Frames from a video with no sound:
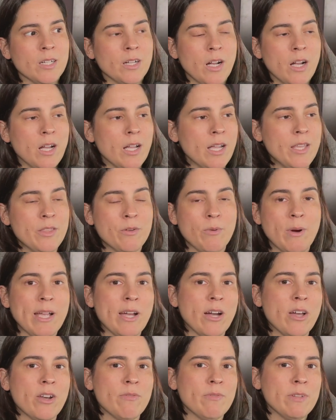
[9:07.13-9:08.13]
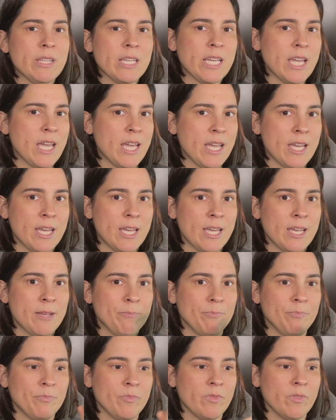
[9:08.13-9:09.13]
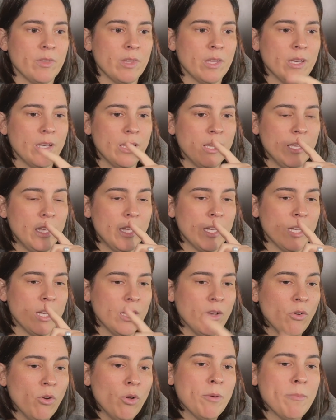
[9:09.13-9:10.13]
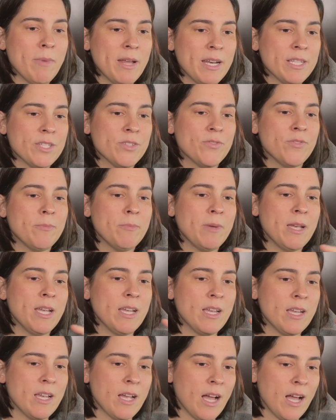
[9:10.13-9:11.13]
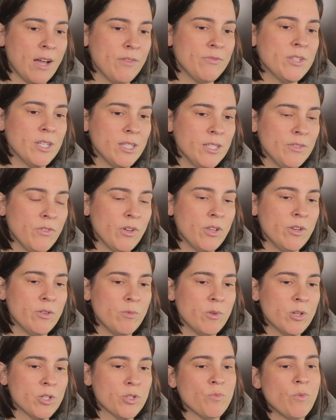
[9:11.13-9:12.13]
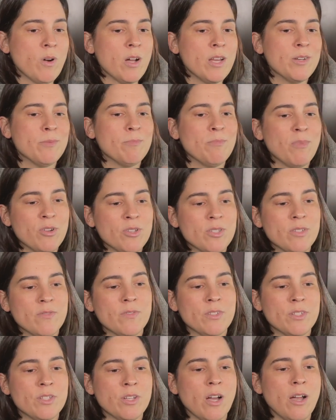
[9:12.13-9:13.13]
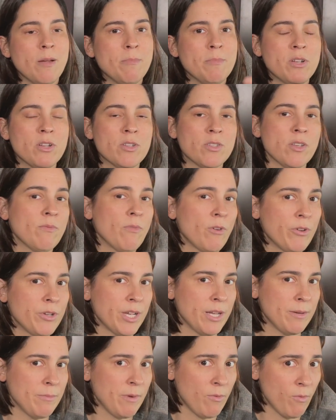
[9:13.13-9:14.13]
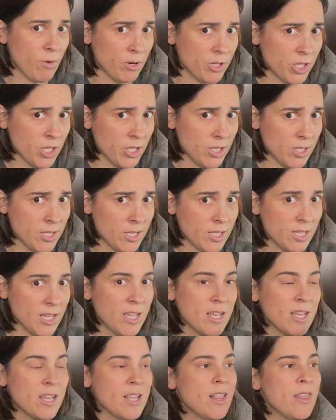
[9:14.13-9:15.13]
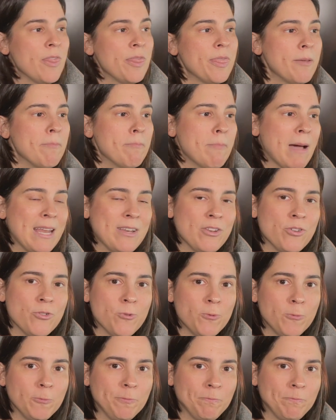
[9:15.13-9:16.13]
Either way, I don't really care. Automatics for me have to live on a watch winder most of the time because I rotate my watches. The manual